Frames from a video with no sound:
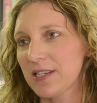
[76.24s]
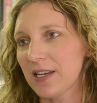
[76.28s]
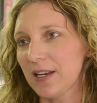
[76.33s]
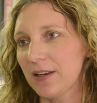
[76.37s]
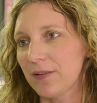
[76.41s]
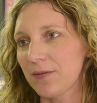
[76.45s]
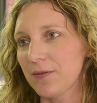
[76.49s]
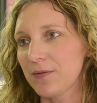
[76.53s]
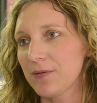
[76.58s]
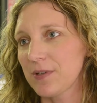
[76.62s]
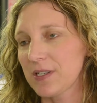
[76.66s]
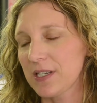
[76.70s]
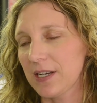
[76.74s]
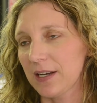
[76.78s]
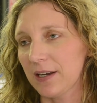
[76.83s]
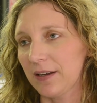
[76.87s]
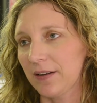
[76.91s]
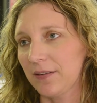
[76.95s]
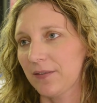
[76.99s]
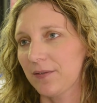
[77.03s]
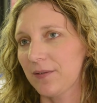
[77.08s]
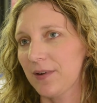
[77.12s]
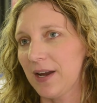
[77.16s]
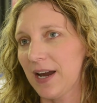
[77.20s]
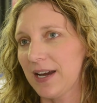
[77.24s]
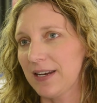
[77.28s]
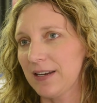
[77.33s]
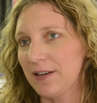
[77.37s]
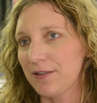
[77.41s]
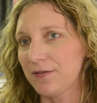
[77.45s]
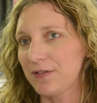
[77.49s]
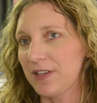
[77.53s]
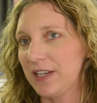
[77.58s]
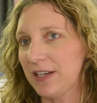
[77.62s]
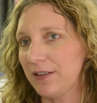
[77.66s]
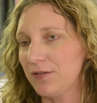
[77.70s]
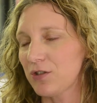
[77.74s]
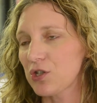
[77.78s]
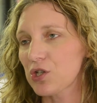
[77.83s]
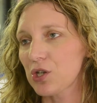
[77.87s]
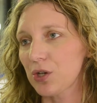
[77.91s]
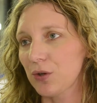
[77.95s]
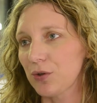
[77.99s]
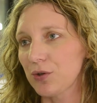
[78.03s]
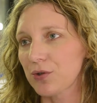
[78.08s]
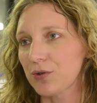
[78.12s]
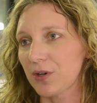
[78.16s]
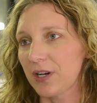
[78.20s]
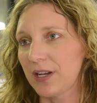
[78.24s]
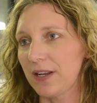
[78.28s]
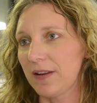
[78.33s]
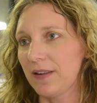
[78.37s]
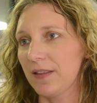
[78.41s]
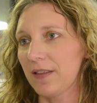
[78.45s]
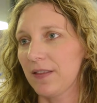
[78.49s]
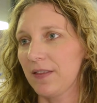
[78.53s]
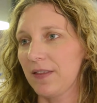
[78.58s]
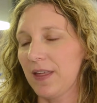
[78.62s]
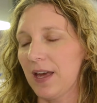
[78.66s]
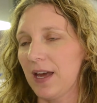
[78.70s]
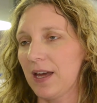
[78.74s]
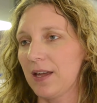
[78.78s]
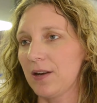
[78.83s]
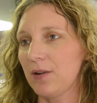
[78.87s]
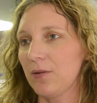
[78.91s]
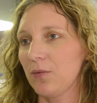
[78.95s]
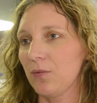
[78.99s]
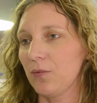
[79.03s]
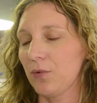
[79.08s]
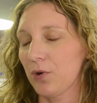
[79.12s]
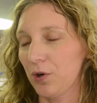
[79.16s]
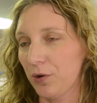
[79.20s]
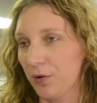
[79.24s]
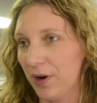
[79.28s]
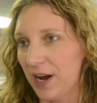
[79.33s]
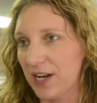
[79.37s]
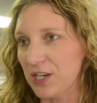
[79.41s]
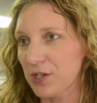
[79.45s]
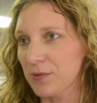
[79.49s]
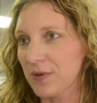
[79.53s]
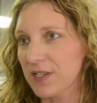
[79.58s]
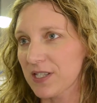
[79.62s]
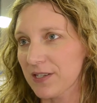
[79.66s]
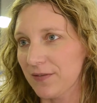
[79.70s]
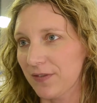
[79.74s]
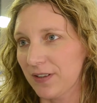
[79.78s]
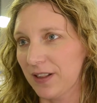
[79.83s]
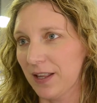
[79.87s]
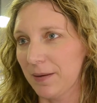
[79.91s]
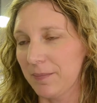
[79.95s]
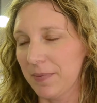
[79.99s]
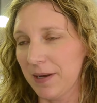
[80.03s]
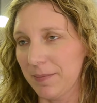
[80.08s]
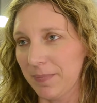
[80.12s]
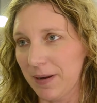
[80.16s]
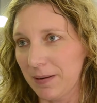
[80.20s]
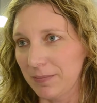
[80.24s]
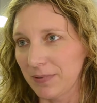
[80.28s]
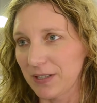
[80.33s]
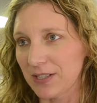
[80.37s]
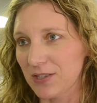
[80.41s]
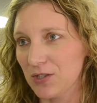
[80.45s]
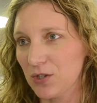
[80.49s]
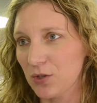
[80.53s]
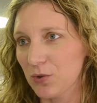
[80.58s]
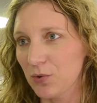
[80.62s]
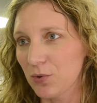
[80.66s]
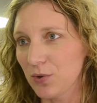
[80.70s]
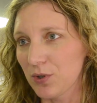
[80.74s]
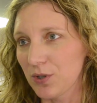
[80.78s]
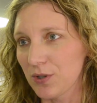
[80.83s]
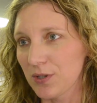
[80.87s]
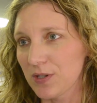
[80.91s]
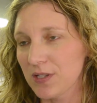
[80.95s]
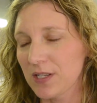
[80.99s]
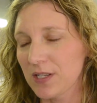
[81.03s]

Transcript: to kind of give children that were graduates of Columbia Public Schools